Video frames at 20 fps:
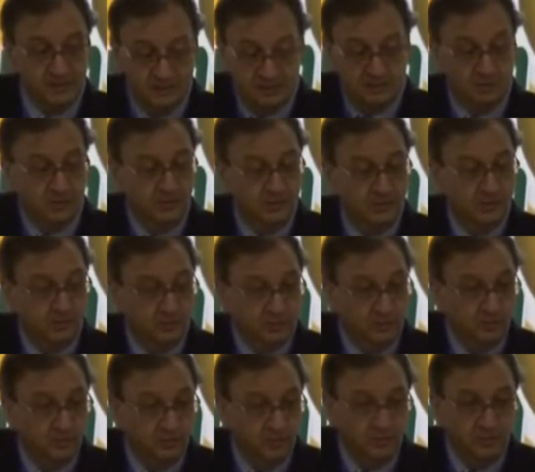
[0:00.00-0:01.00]
the one that
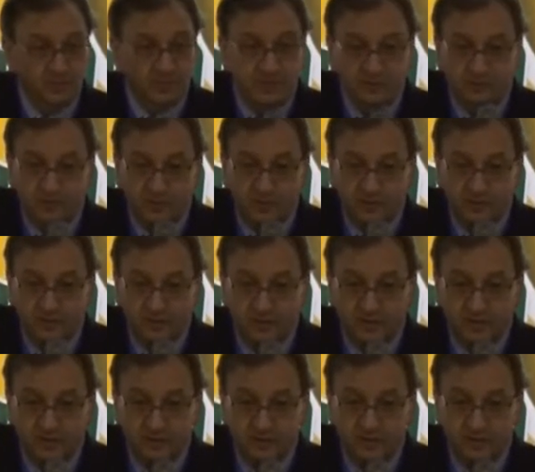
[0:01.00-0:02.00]
drawn from peripheral
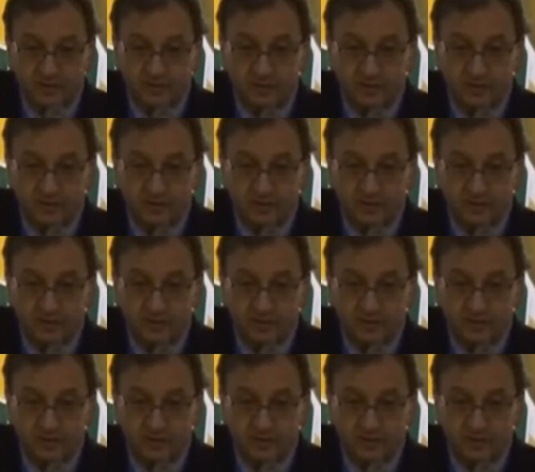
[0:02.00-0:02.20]
vein,